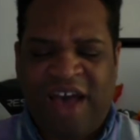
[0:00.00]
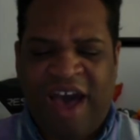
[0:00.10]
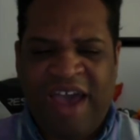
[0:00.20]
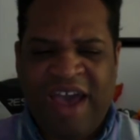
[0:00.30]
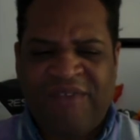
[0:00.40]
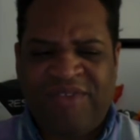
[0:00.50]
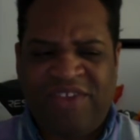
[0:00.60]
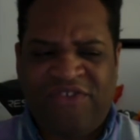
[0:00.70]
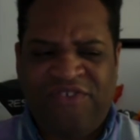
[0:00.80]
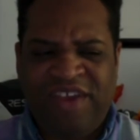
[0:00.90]
I have
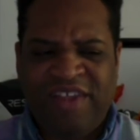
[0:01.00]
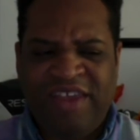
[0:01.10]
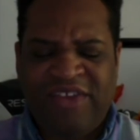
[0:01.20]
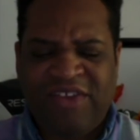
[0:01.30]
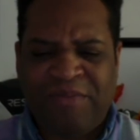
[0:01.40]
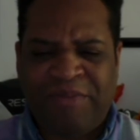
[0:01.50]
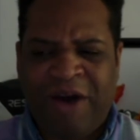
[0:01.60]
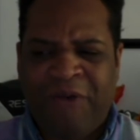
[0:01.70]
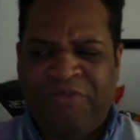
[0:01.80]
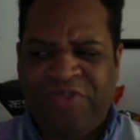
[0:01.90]
these feelings
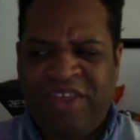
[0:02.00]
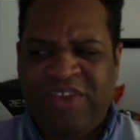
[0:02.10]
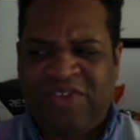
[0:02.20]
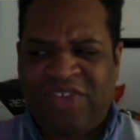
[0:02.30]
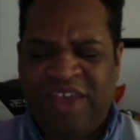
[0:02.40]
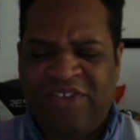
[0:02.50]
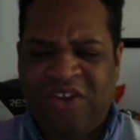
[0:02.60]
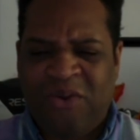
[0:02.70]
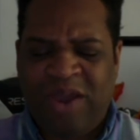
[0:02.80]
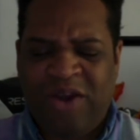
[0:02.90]
about these things
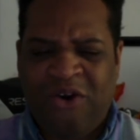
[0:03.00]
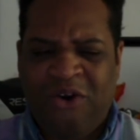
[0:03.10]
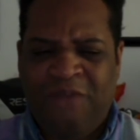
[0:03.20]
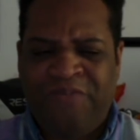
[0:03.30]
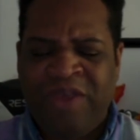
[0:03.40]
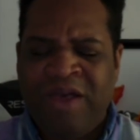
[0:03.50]
going on,